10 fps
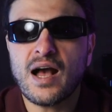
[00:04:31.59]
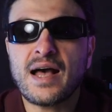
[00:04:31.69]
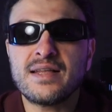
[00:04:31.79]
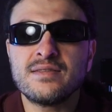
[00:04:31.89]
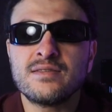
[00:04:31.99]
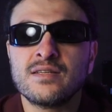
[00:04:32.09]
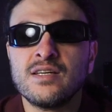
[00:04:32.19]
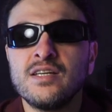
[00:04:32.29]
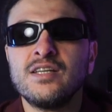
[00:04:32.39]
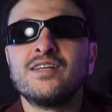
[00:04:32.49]
and
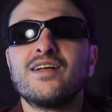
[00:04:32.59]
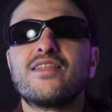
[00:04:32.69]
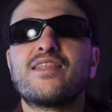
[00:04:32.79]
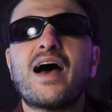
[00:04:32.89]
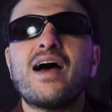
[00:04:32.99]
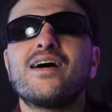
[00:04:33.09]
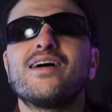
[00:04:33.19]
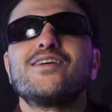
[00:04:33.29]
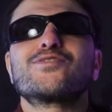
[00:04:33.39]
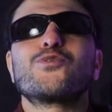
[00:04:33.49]
that
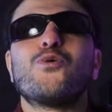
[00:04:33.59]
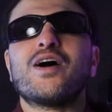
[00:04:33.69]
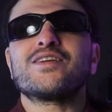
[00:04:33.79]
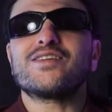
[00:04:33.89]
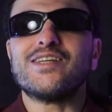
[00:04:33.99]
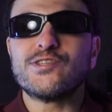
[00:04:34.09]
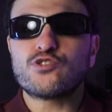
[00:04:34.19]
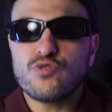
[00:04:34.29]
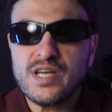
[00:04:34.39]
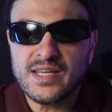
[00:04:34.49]
is quite
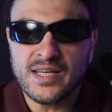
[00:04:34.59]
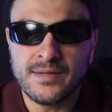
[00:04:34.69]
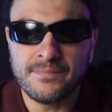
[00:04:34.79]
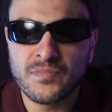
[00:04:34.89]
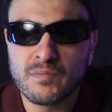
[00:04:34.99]
intriguing,